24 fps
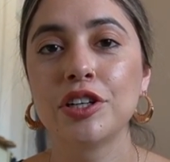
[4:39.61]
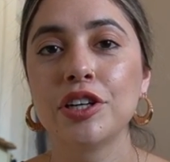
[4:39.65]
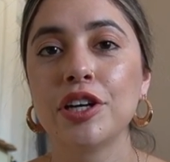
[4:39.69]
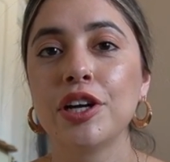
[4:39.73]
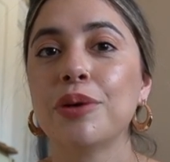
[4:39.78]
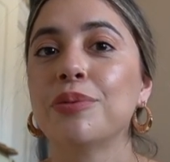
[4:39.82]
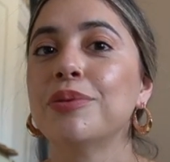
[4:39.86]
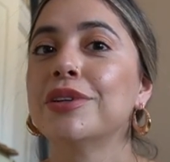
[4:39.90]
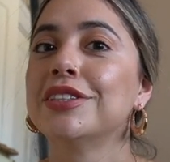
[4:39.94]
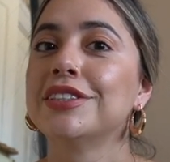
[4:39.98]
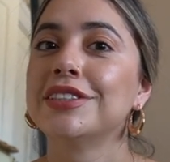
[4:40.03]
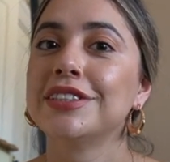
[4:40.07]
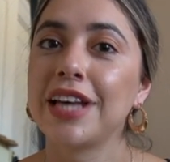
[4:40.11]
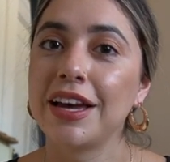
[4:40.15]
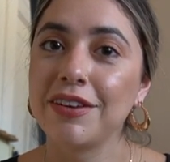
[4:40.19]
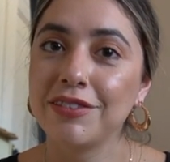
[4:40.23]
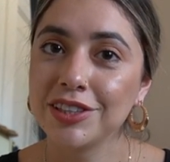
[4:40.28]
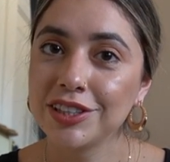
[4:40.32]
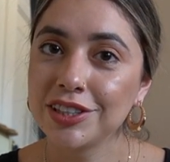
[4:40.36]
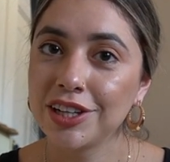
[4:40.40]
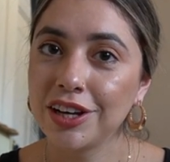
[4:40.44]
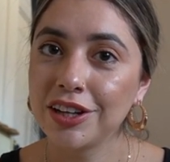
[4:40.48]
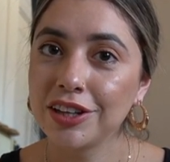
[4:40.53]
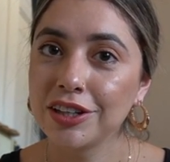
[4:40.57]
It was
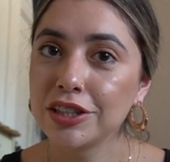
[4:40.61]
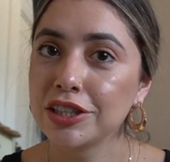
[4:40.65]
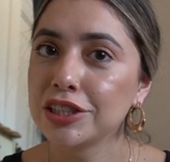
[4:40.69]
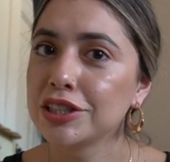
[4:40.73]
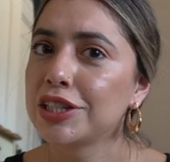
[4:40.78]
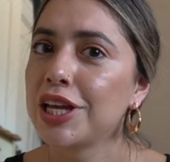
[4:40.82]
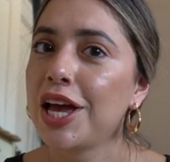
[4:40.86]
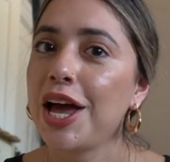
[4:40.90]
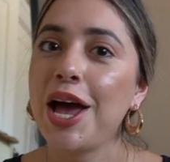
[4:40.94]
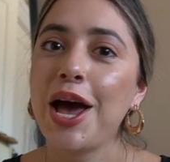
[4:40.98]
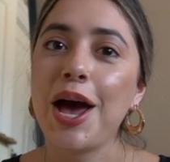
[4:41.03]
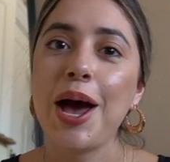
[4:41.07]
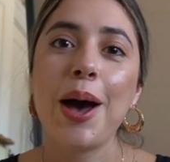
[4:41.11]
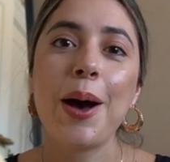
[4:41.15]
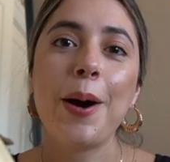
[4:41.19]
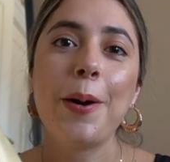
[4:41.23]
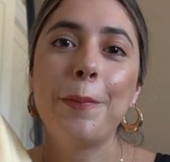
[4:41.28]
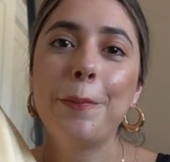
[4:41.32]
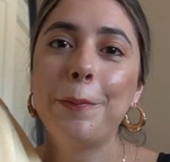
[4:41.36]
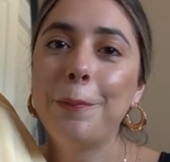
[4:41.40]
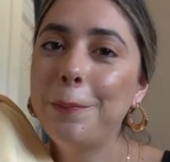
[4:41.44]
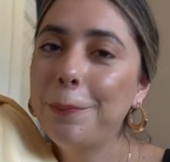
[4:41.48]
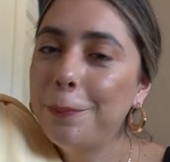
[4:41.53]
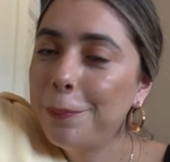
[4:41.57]
$7,
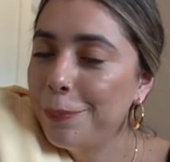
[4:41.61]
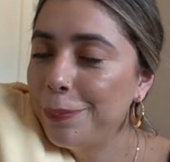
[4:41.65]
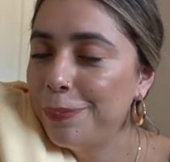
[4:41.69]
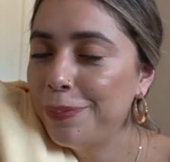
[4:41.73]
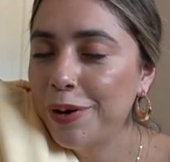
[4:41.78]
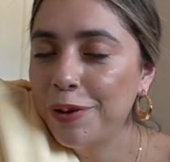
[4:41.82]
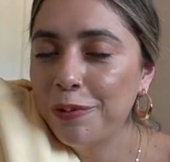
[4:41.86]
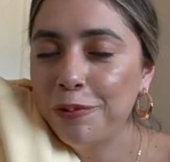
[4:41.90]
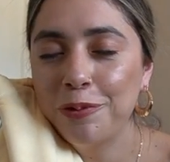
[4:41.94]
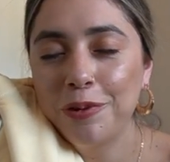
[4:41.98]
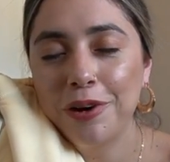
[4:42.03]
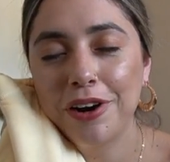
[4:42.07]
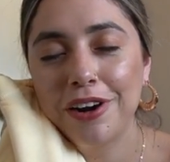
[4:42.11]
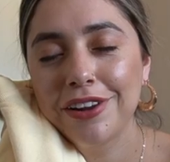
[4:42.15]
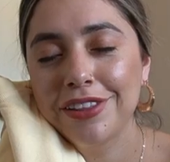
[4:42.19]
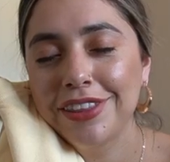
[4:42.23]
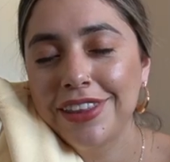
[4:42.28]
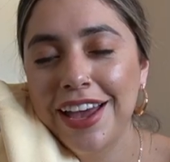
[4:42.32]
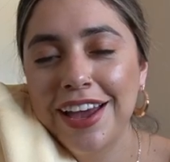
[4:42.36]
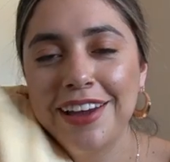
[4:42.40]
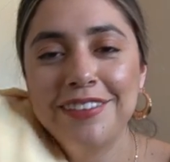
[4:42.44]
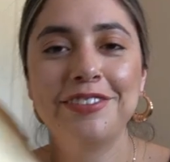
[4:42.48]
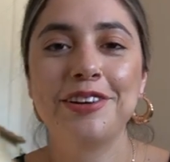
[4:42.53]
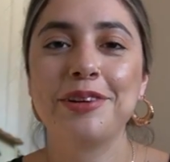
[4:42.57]
but worth
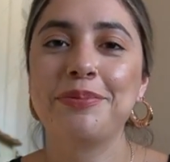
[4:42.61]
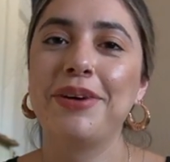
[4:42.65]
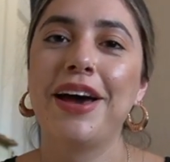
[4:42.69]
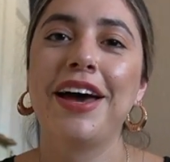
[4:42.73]
every